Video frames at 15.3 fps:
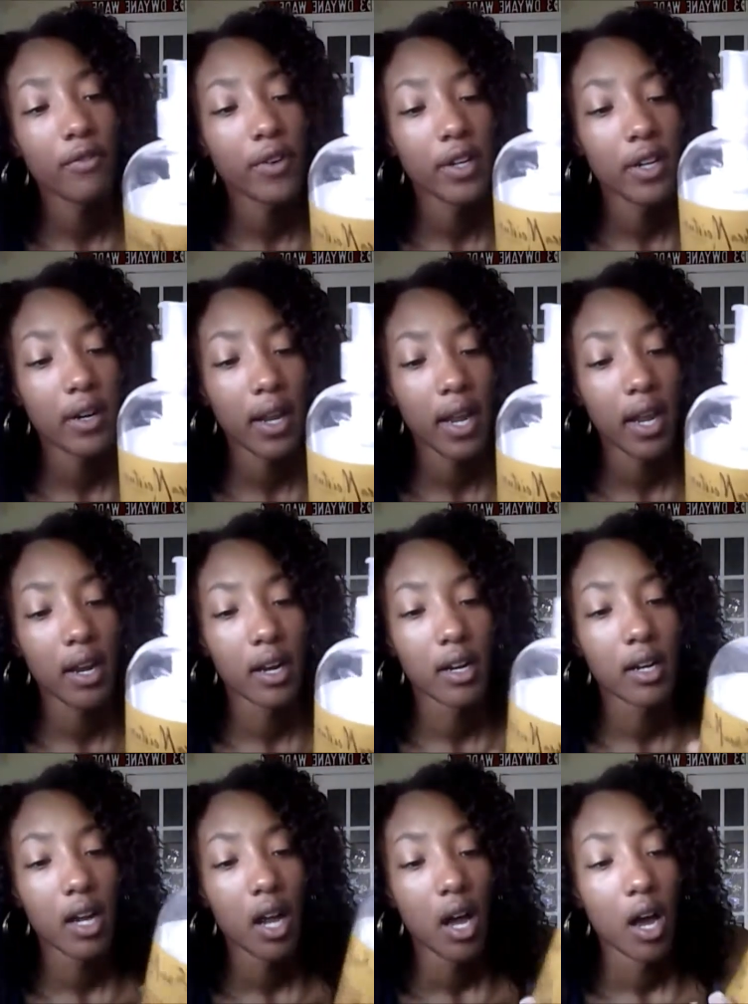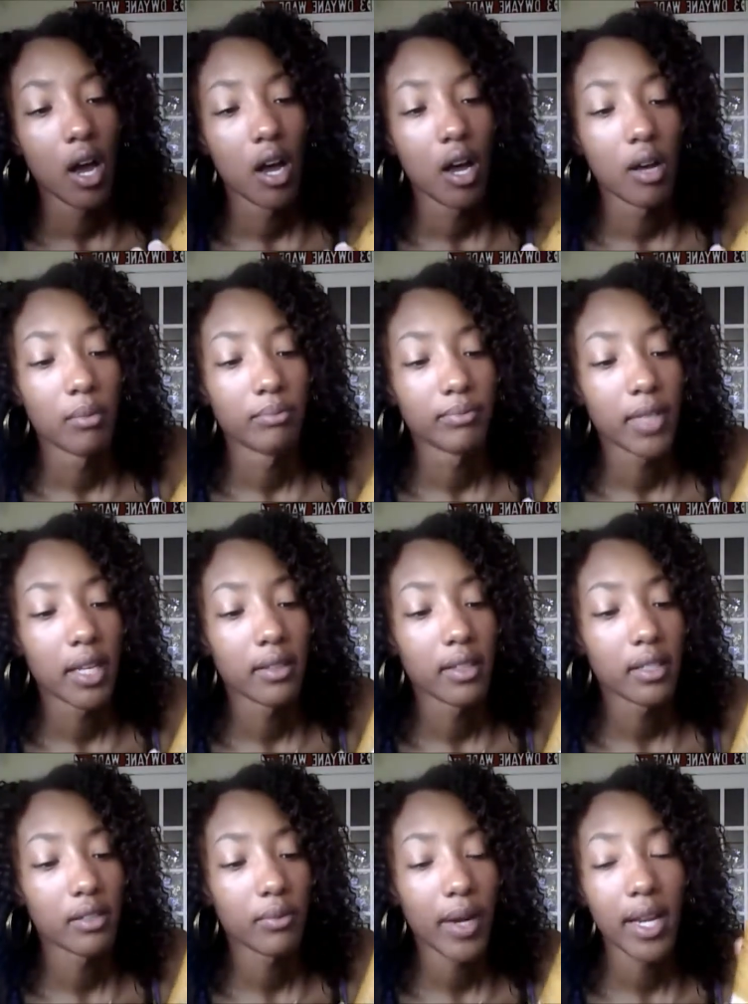for your hair um, and
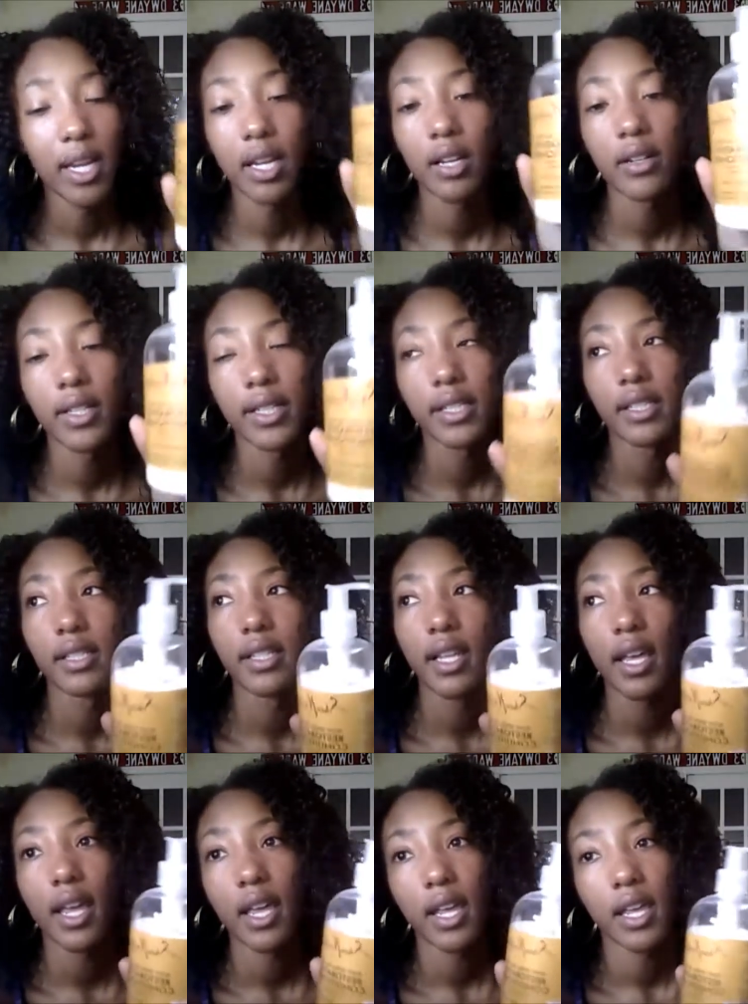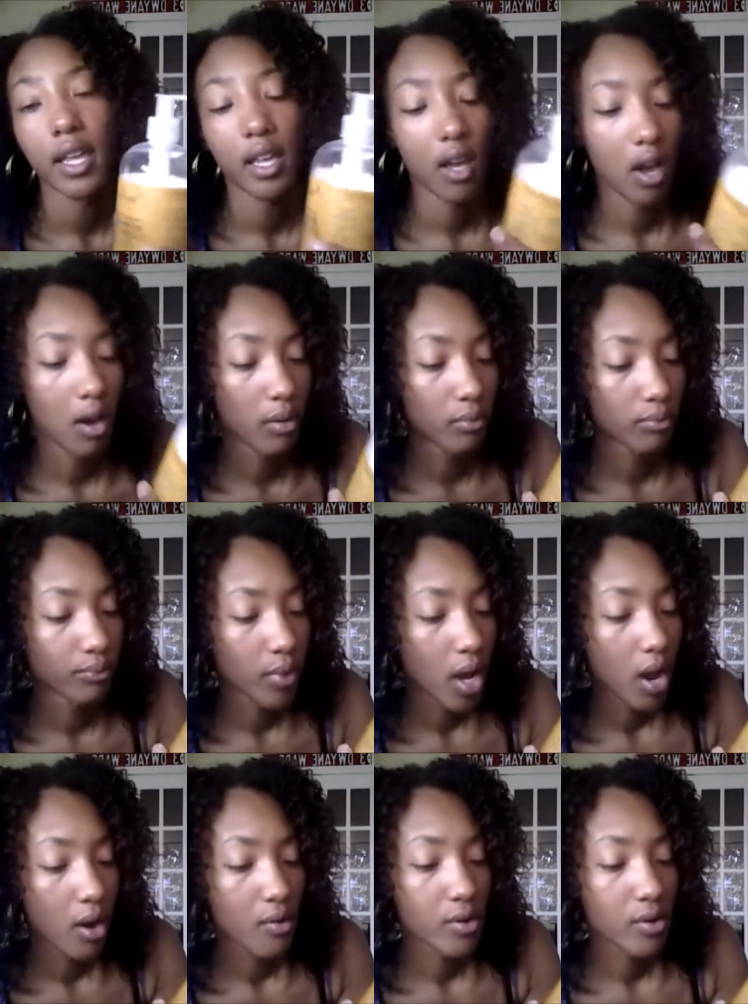this right here is a um,